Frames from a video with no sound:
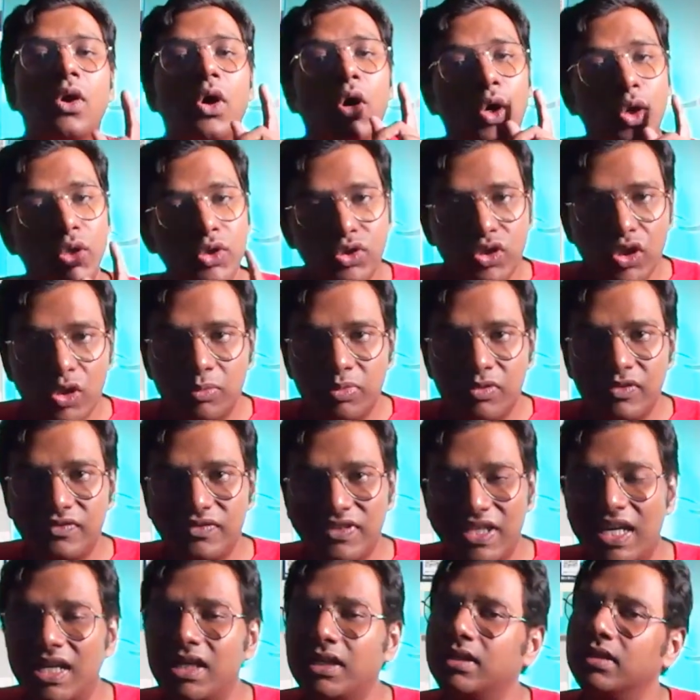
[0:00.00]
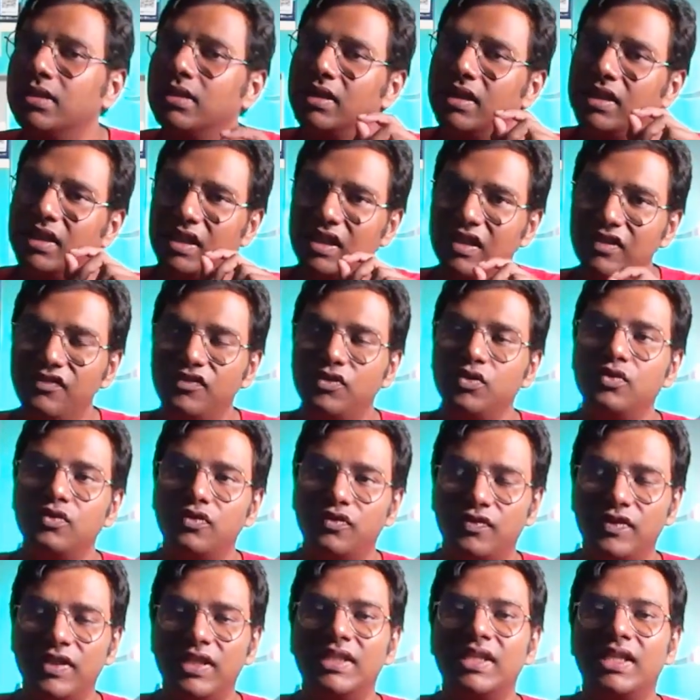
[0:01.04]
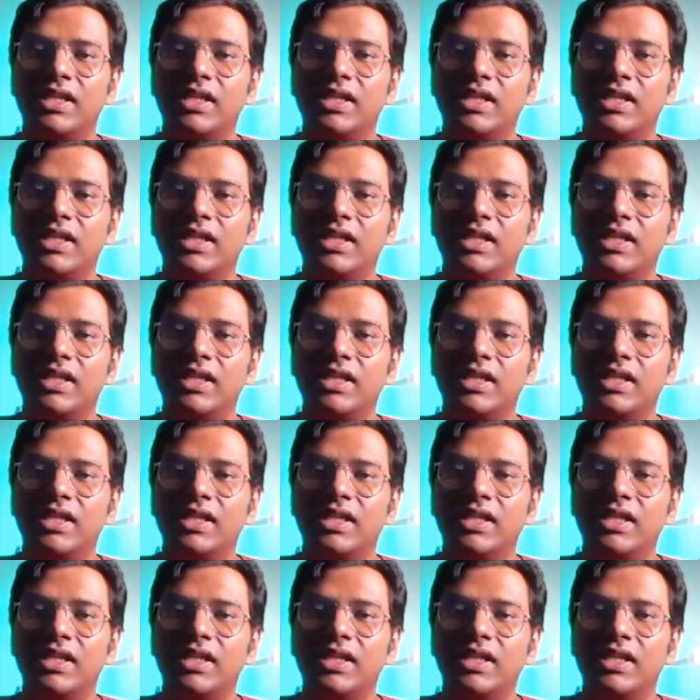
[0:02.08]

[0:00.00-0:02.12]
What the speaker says: On top of that, if you feel